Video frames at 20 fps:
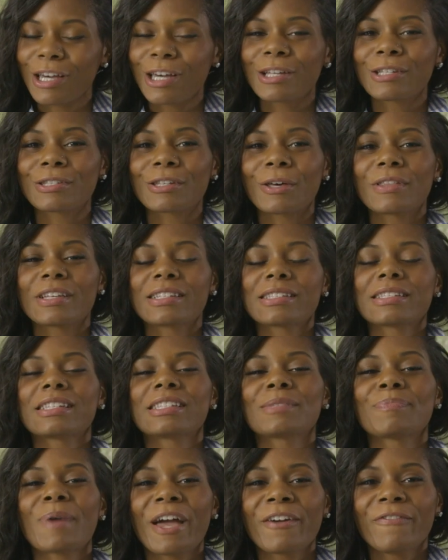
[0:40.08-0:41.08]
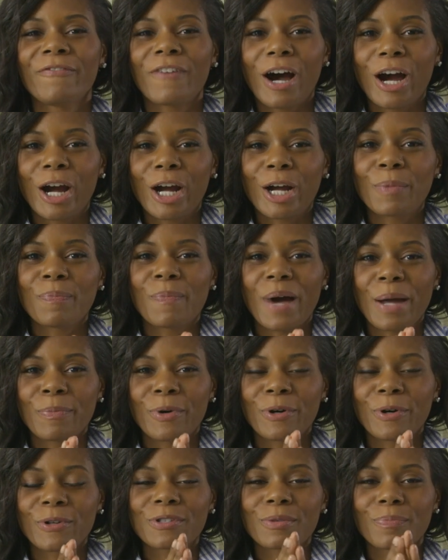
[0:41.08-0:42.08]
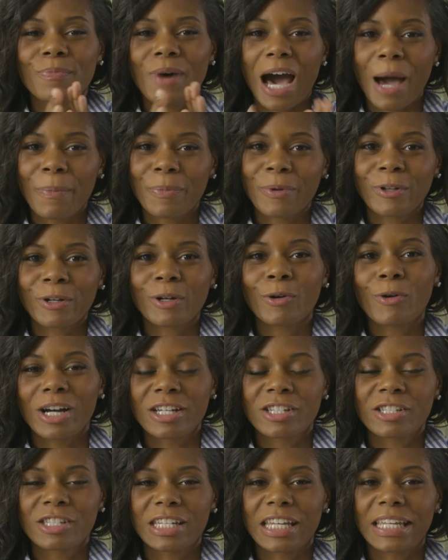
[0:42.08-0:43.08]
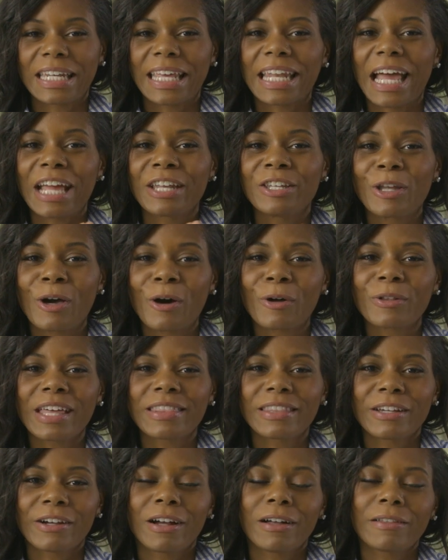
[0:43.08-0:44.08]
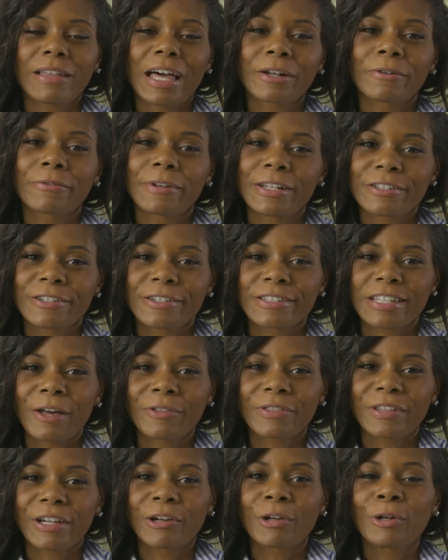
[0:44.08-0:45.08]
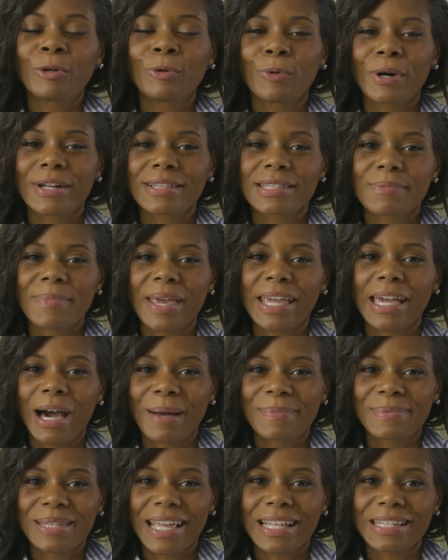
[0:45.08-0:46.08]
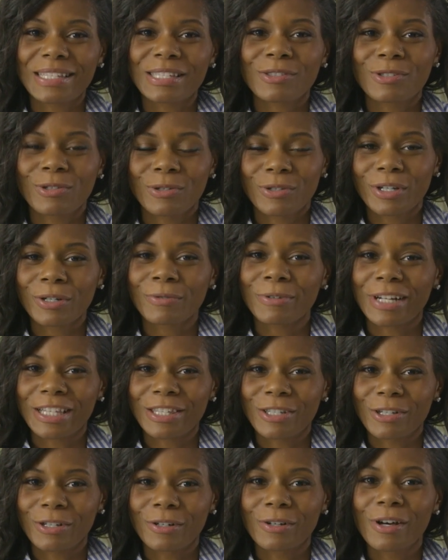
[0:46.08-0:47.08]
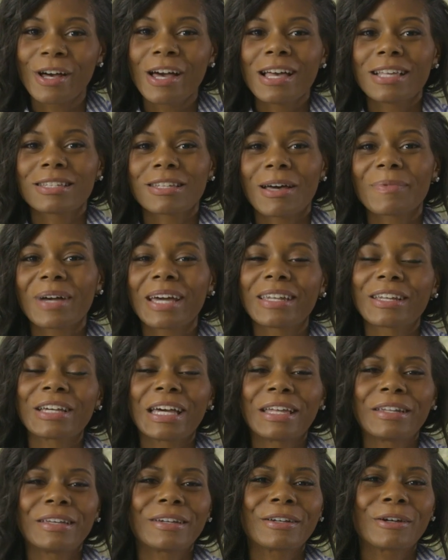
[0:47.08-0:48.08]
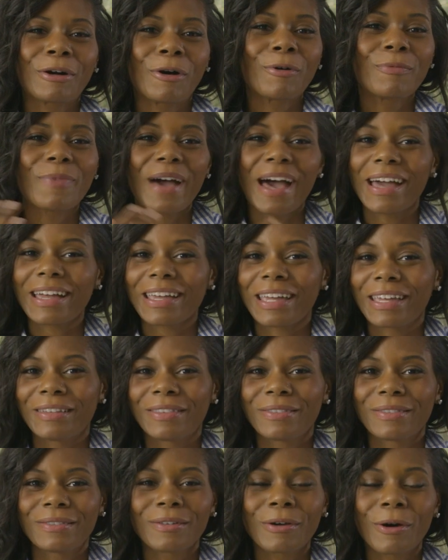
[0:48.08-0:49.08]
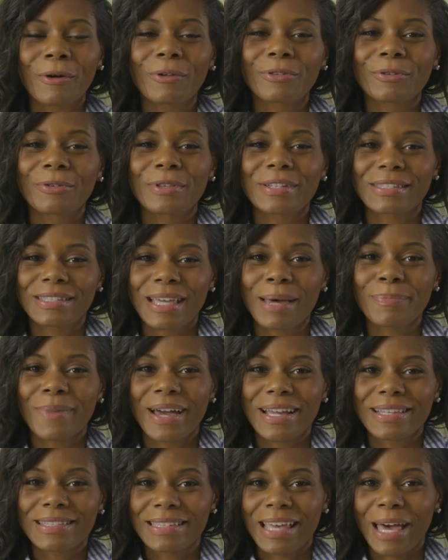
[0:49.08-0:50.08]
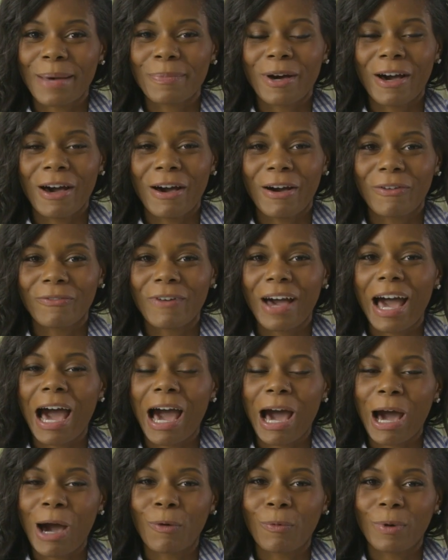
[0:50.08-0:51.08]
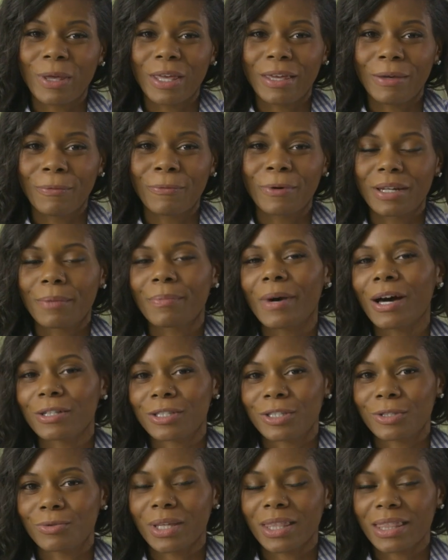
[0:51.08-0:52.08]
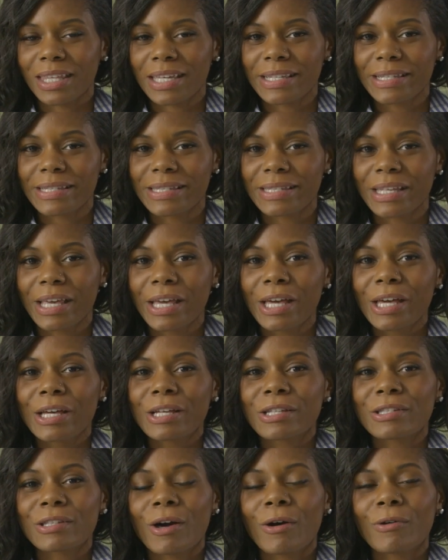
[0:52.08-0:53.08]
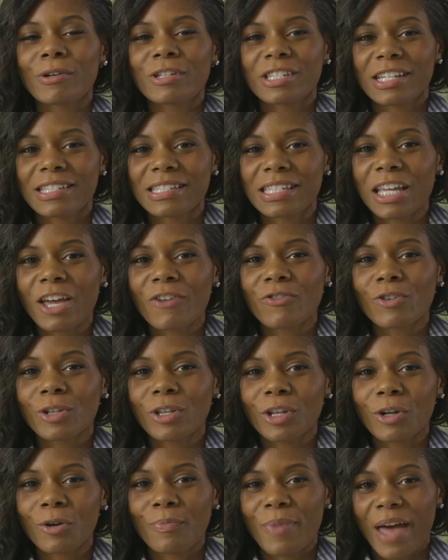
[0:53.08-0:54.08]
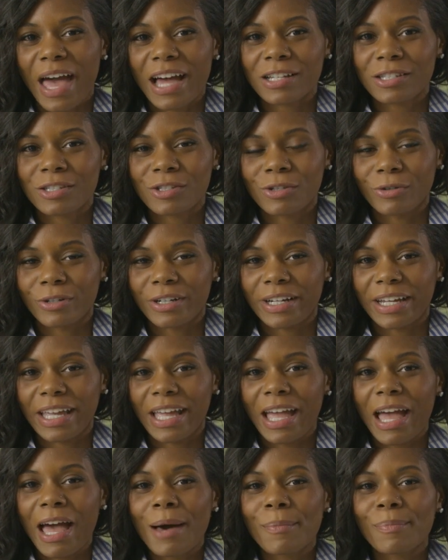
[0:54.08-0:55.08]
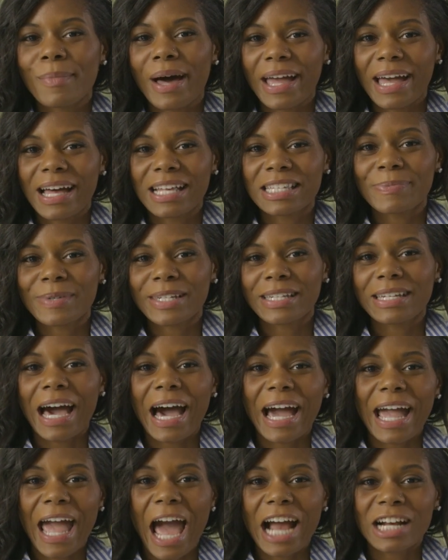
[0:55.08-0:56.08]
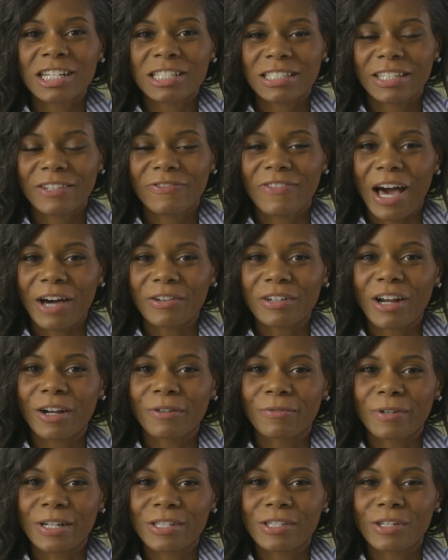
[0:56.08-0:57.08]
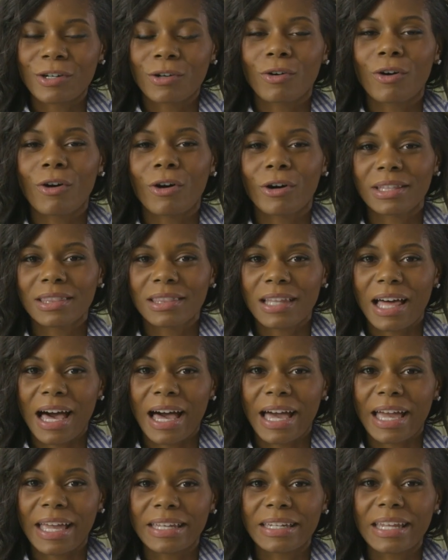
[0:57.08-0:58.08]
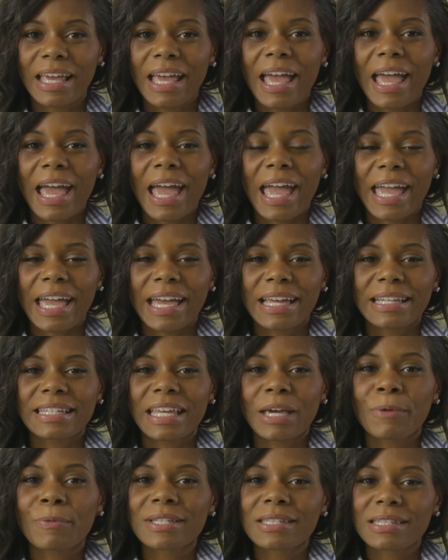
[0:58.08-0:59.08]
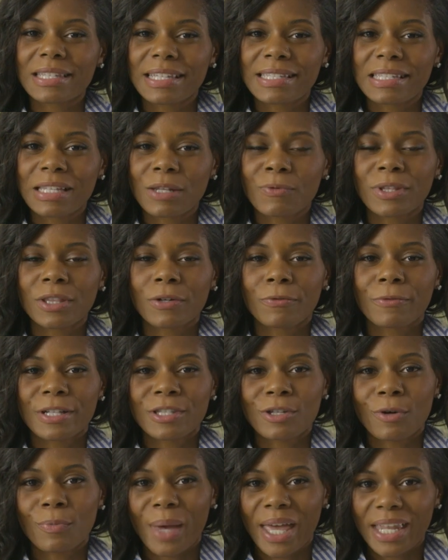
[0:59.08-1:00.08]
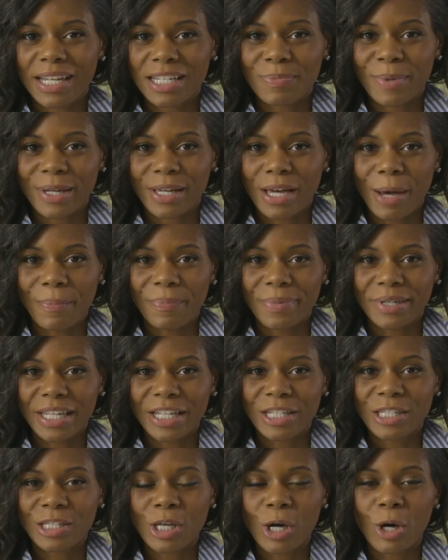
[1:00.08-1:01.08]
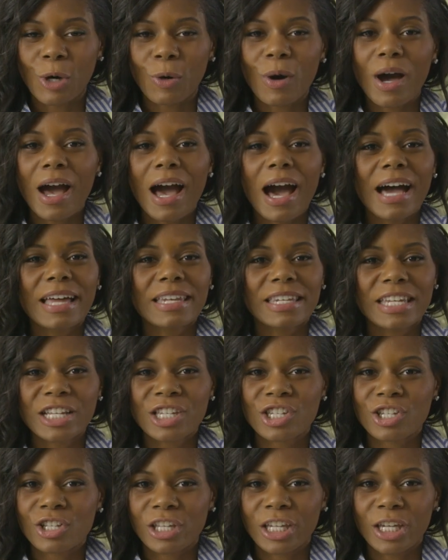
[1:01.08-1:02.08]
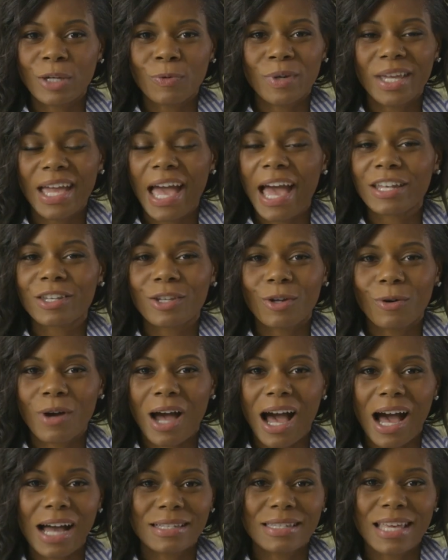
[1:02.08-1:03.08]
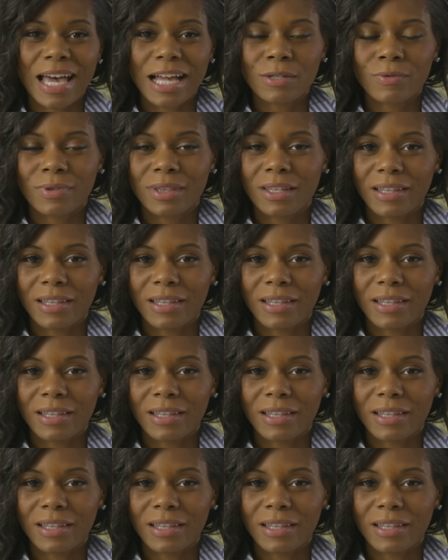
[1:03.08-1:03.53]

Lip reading: So this is by far my most popular question, and I know that there are a lot of renters out there who want to make updates to their rental. So I'm kind of gonna go back and go through the step-by-step of how we went about doing this. So just to give you a little backstory, my husband and I actually found our rental online and it was listed with a rental management company. So initially we had no contact with the